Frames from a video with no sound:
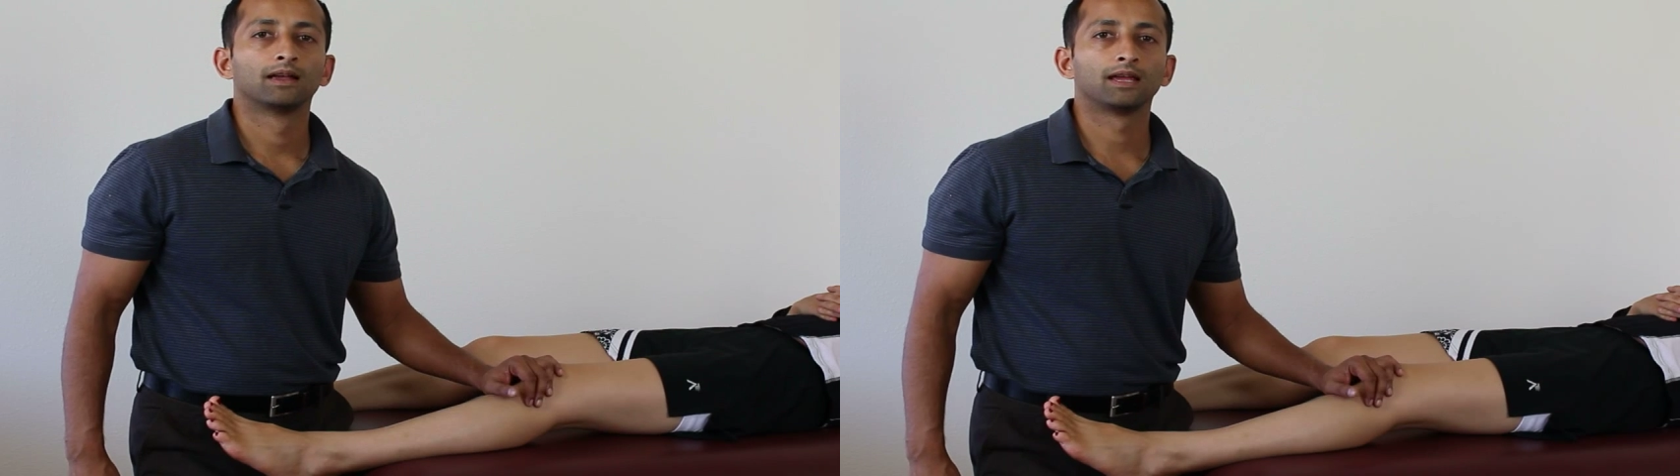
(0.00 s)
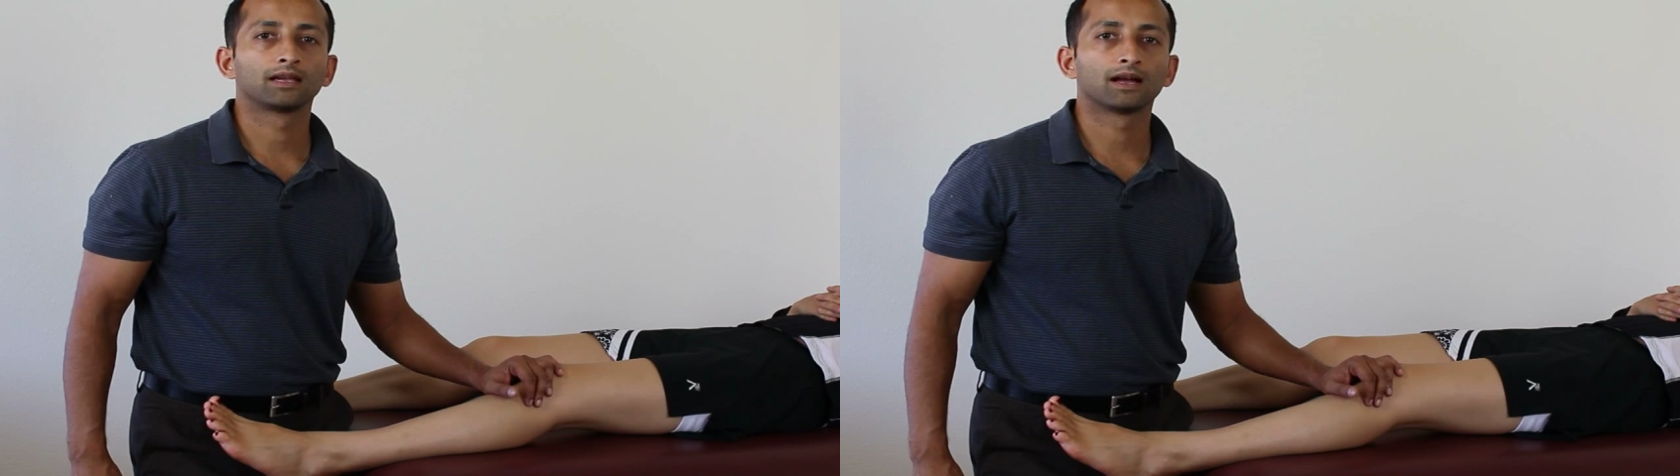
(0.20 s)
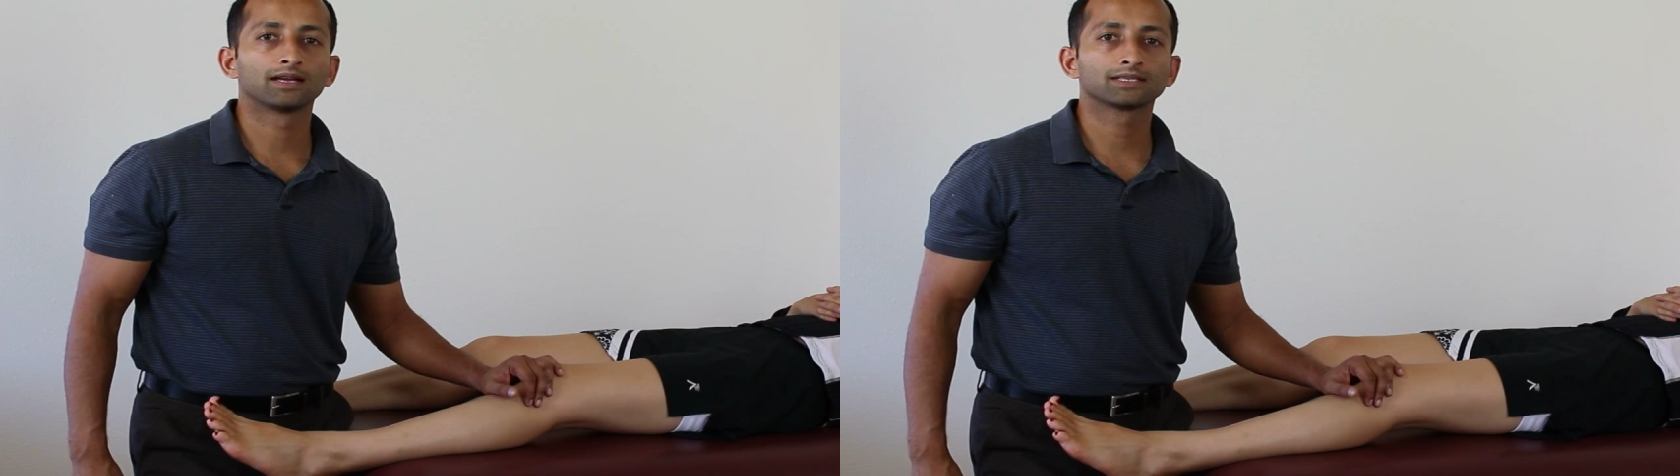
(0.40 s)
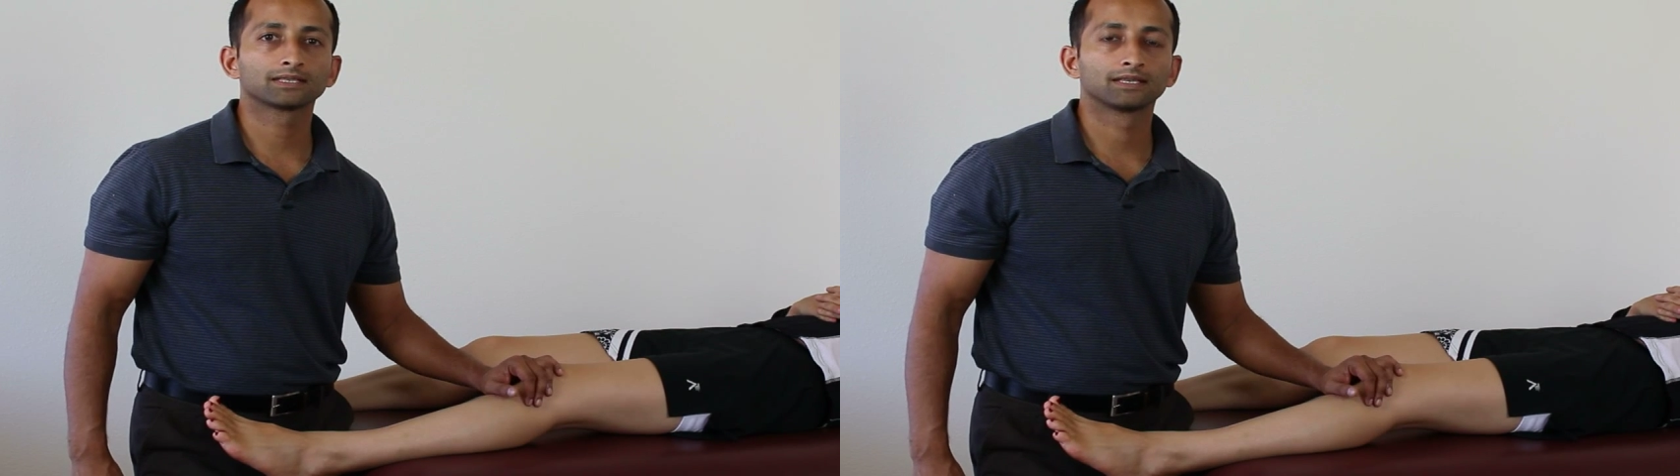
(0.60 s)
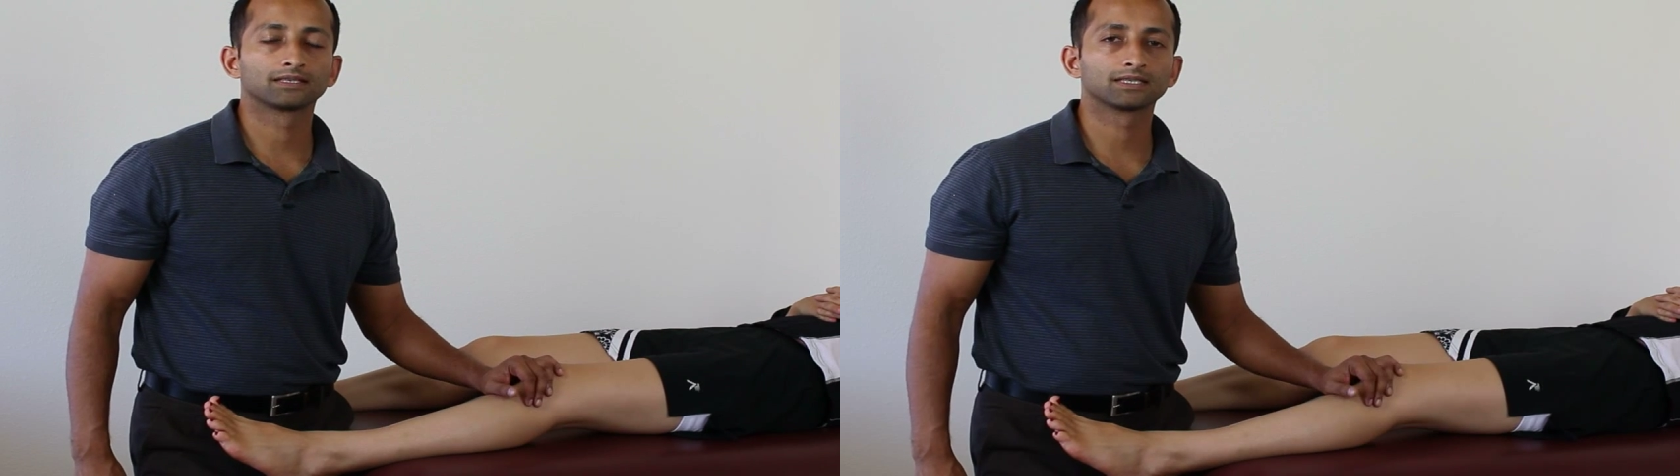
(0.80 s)
Hey
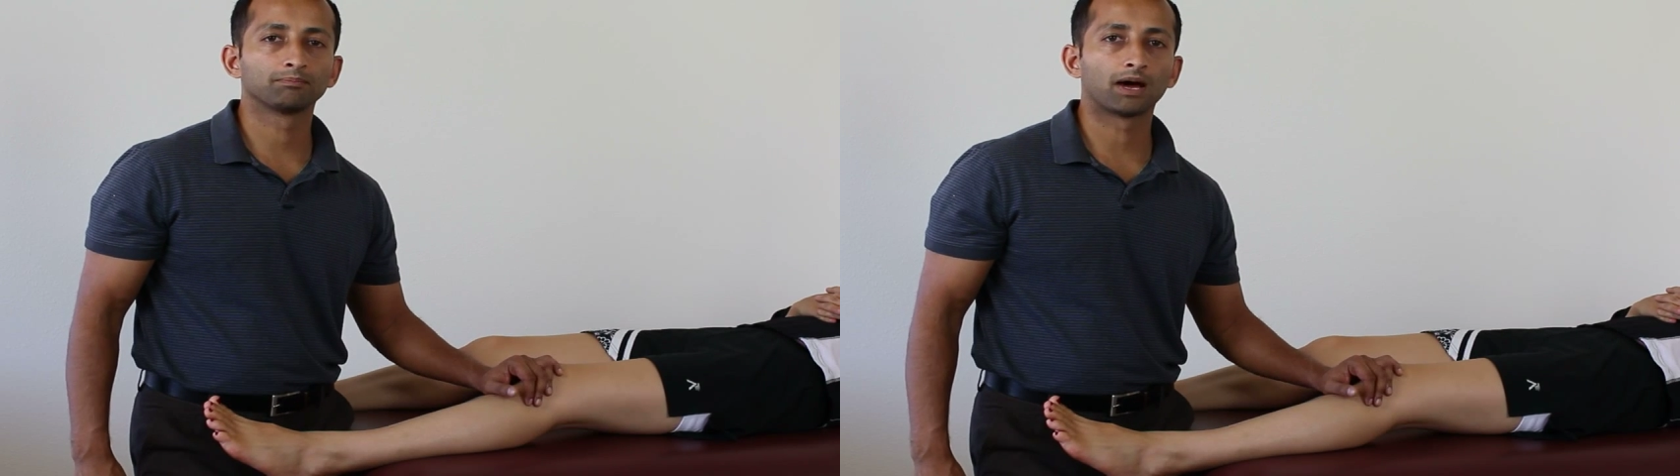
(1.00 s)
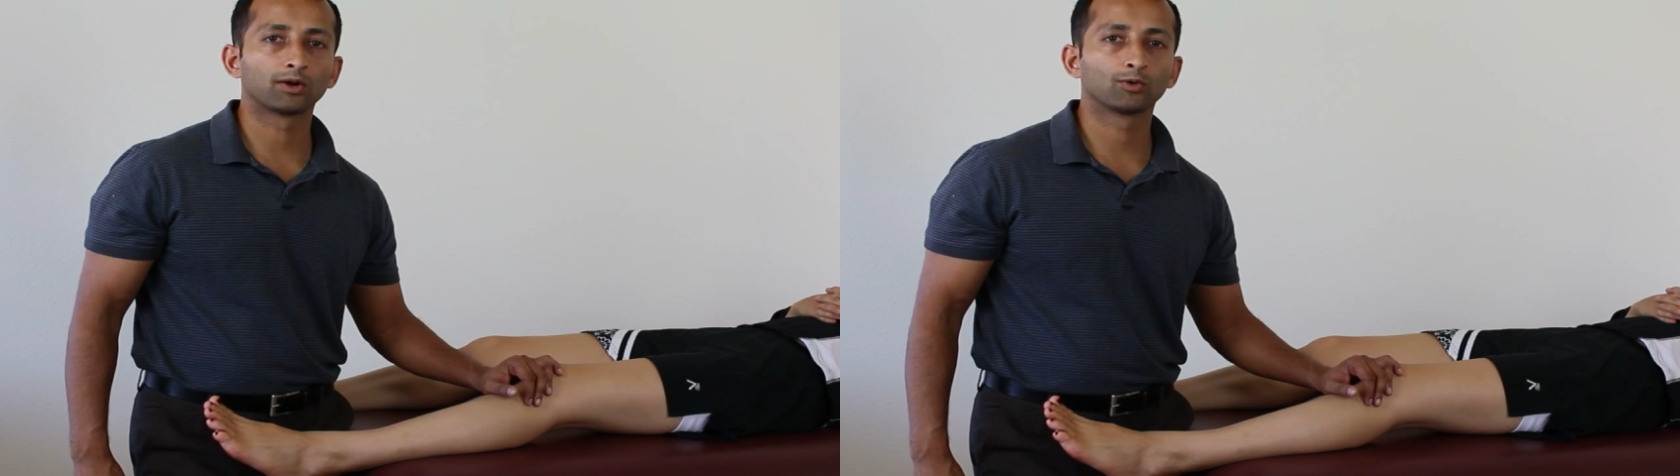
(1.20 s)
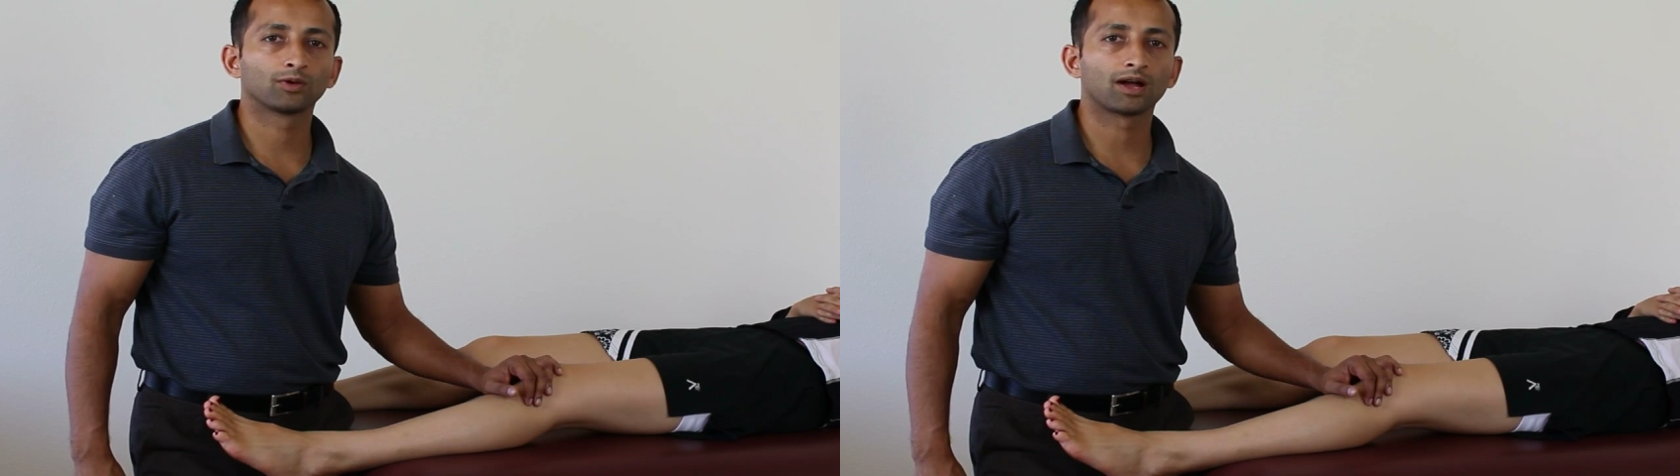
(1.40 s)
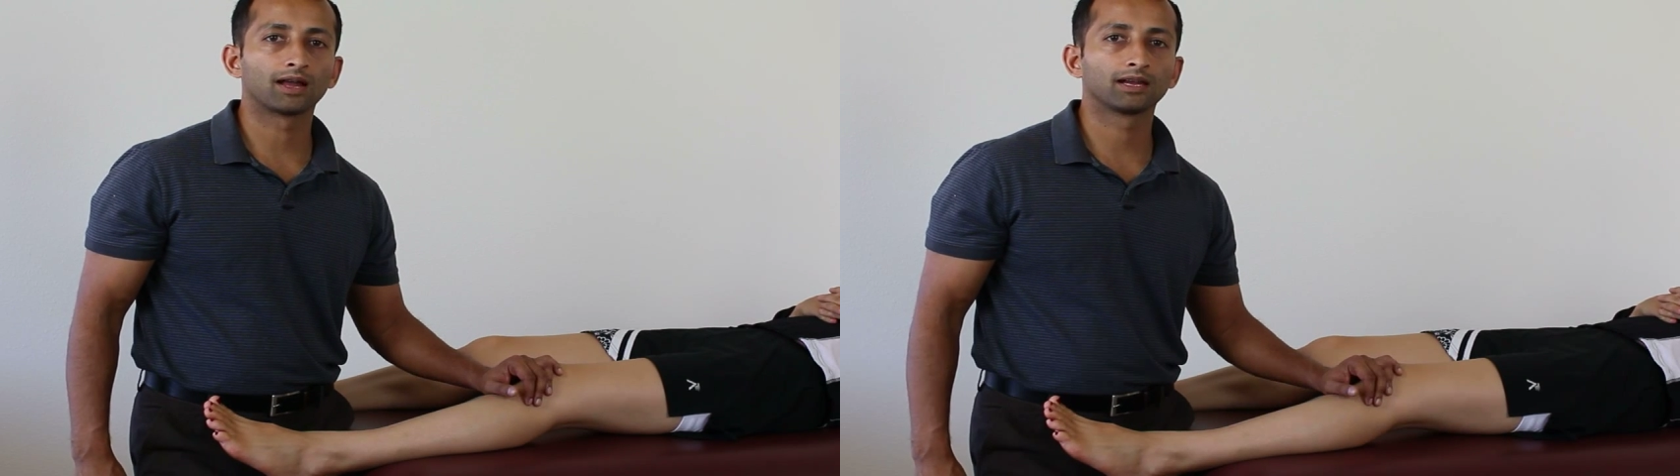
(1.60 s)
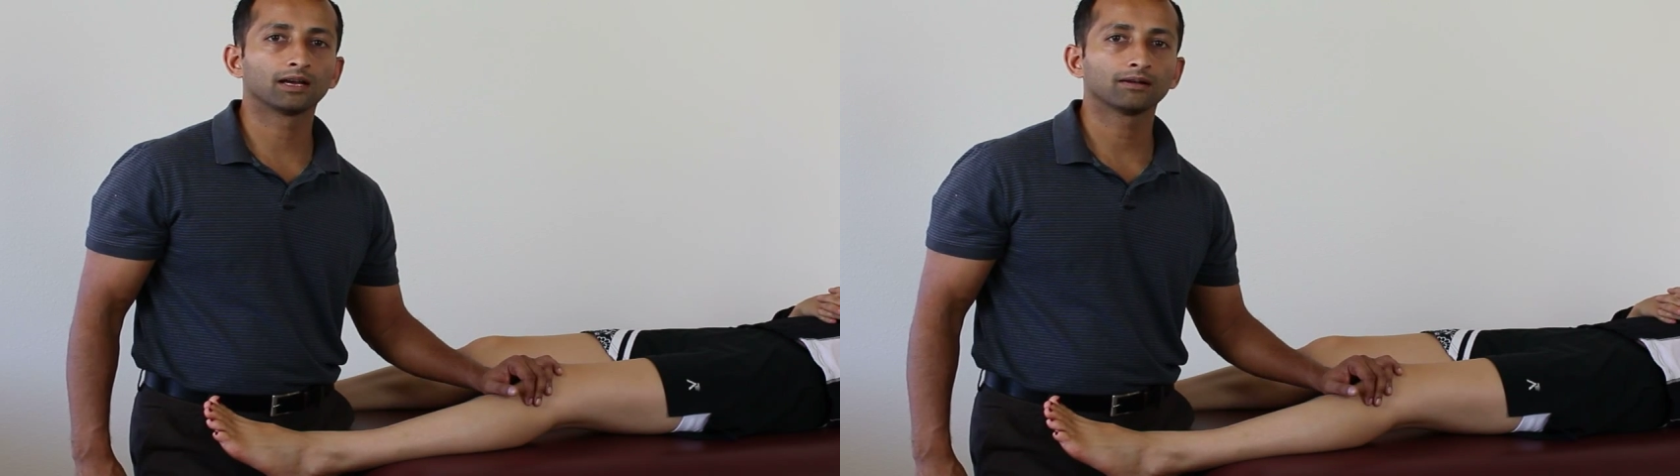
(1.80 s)
guys, this is Manu,
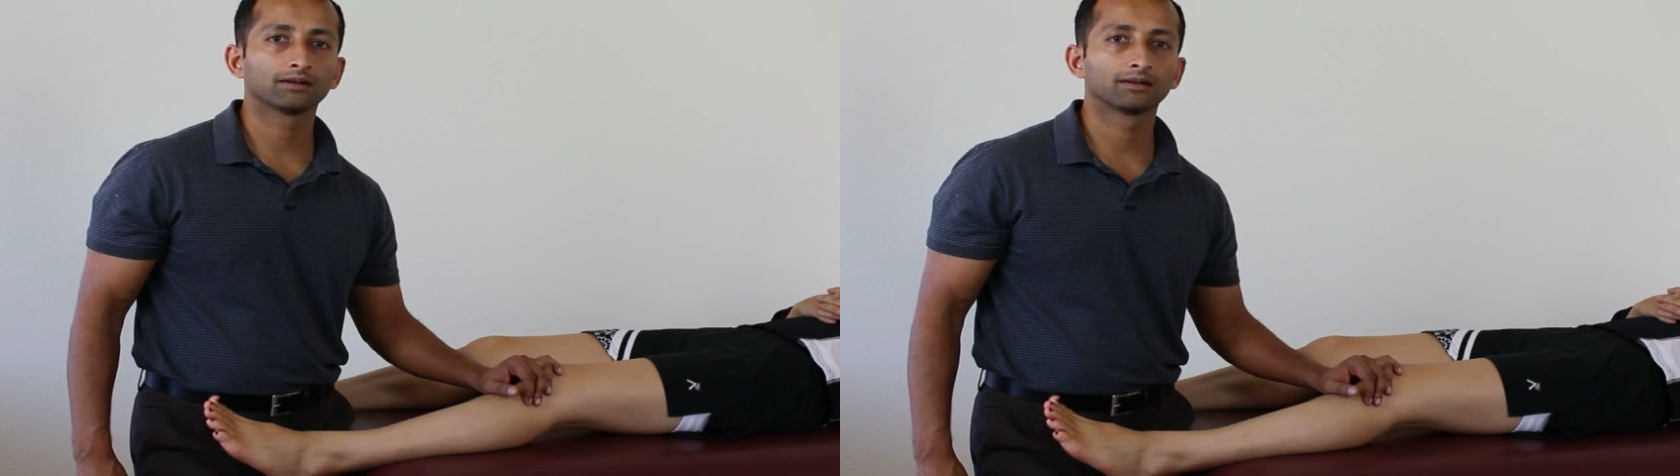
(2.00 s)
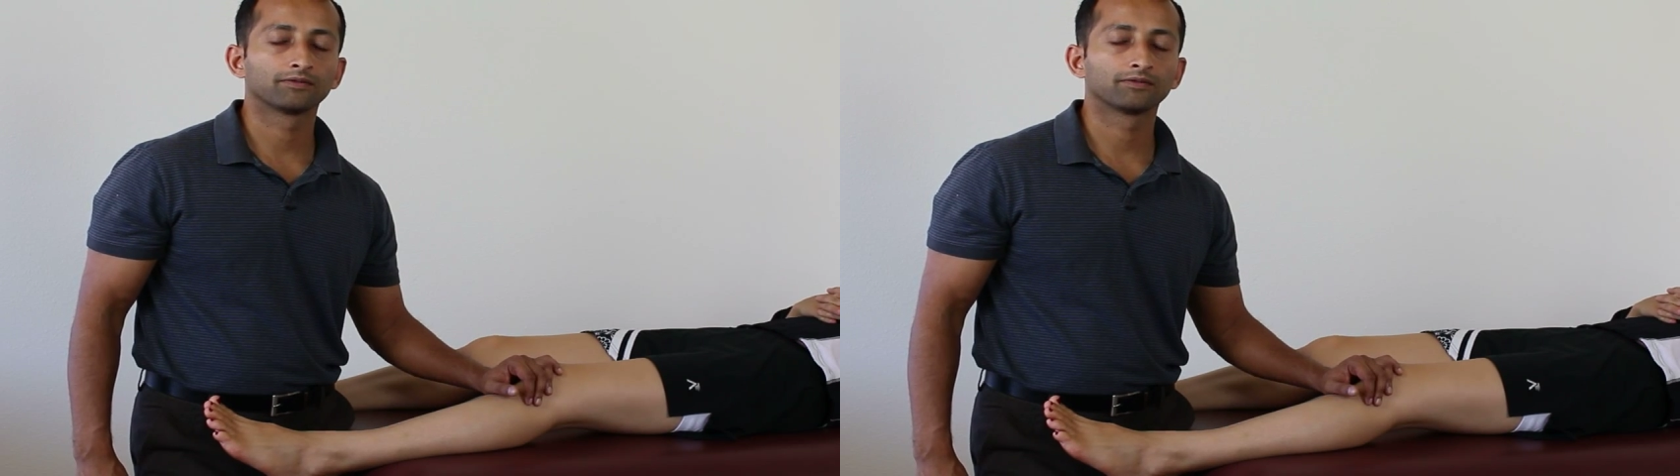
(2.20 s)
Kalia,